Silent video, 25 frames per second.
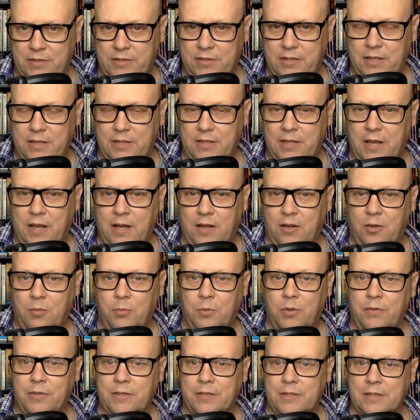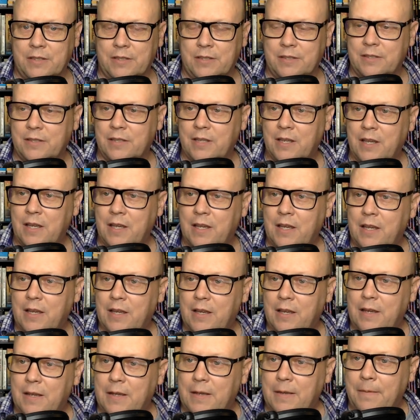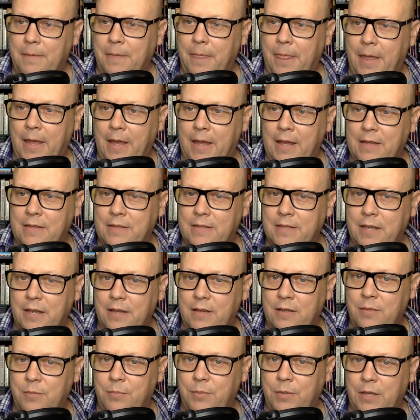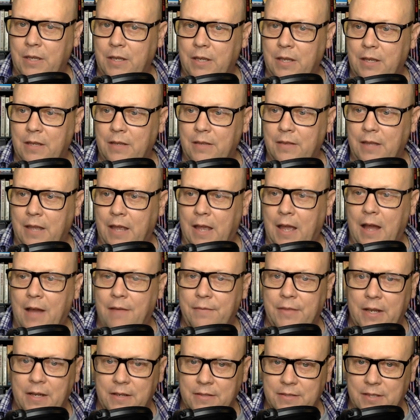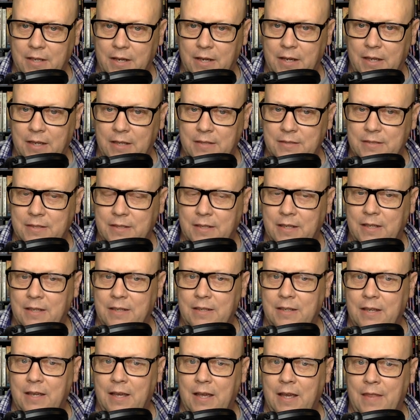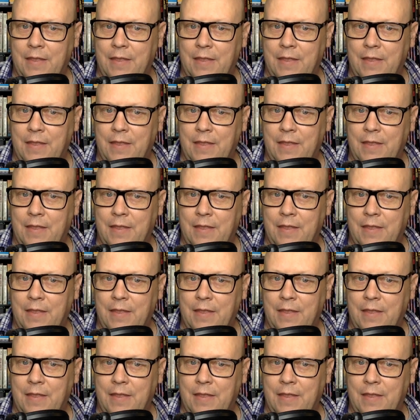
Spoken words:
Santiago movies is they have that inciting incident,